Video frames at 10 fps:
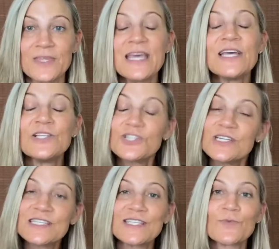In
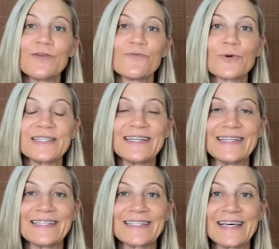Genesis 1:14
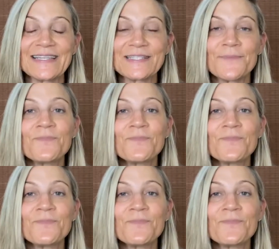it says,